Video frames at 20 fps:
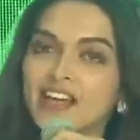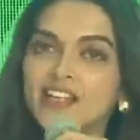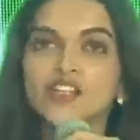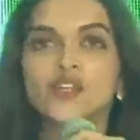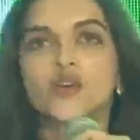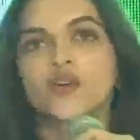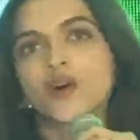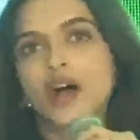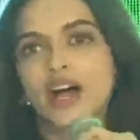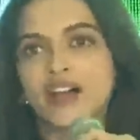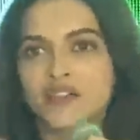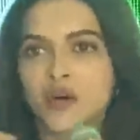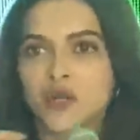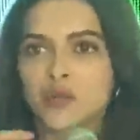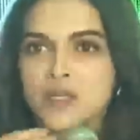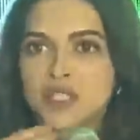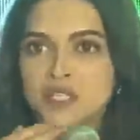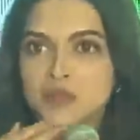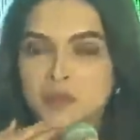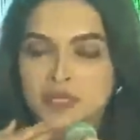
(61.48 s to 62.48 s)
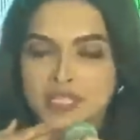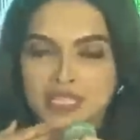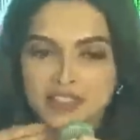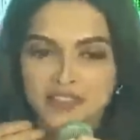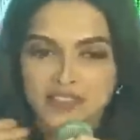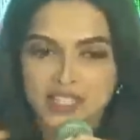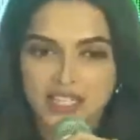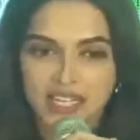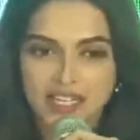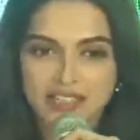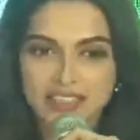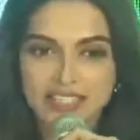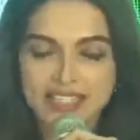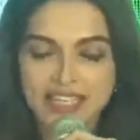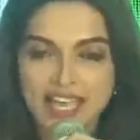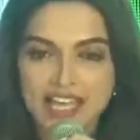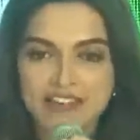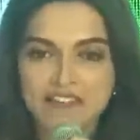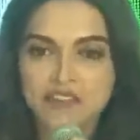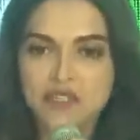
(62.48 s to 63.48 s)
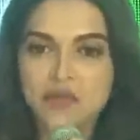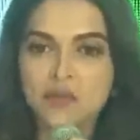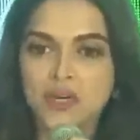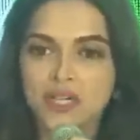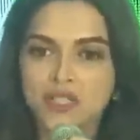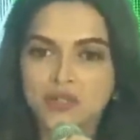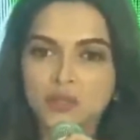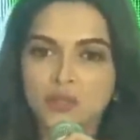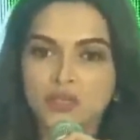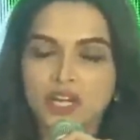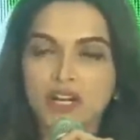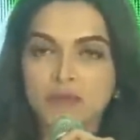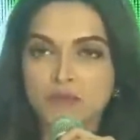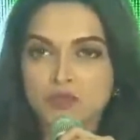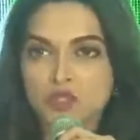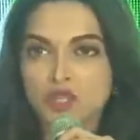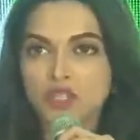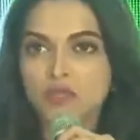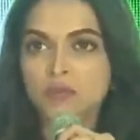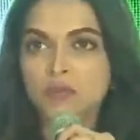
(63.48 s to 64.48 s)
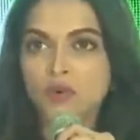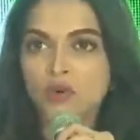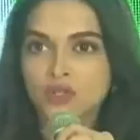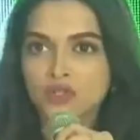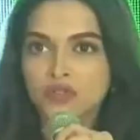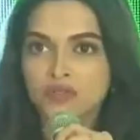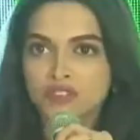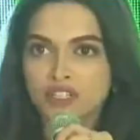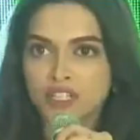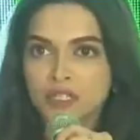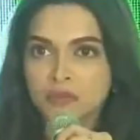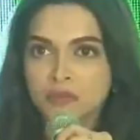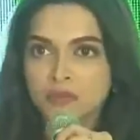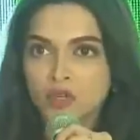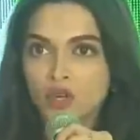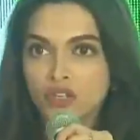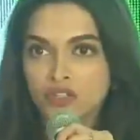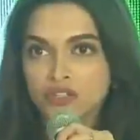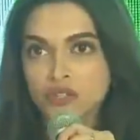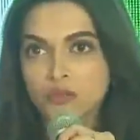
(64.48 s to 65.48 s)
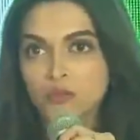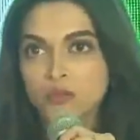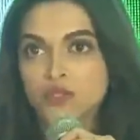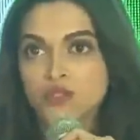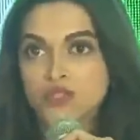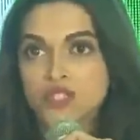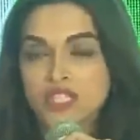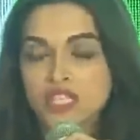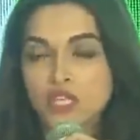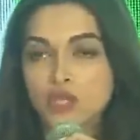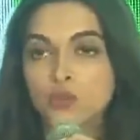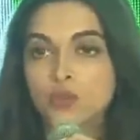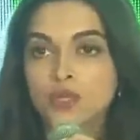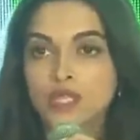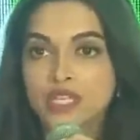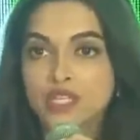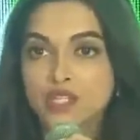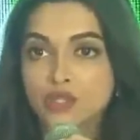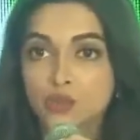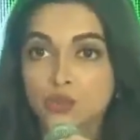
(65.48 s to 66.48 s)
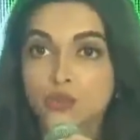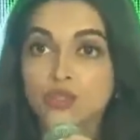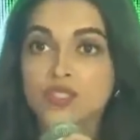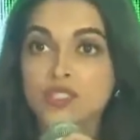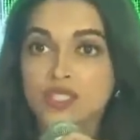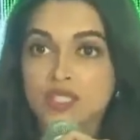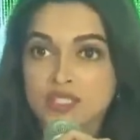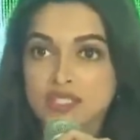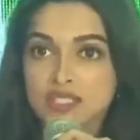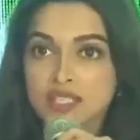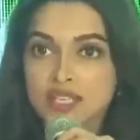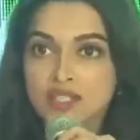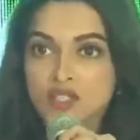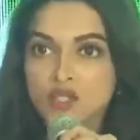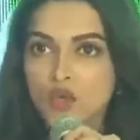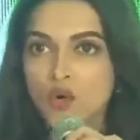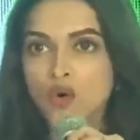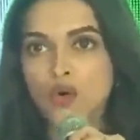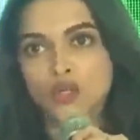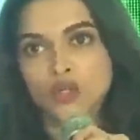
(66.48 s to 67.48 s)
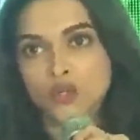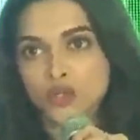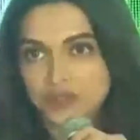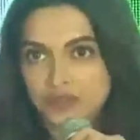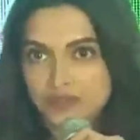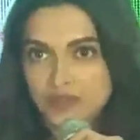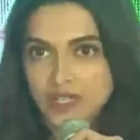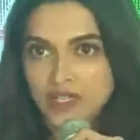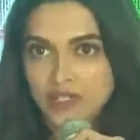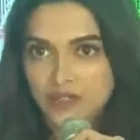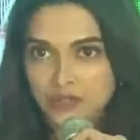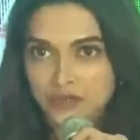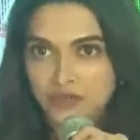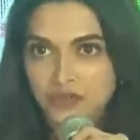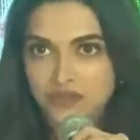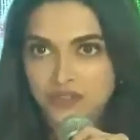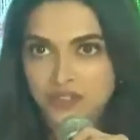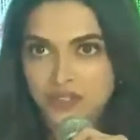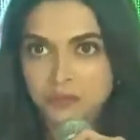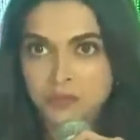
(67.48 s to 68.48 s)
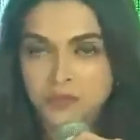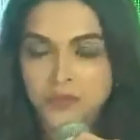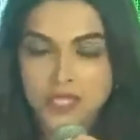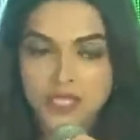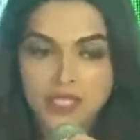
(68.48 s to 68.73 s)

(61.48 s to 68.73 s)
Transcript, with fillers: No, I've always believed that I think everyone who comes on board a film contributes equally to the success or to the failure of a film.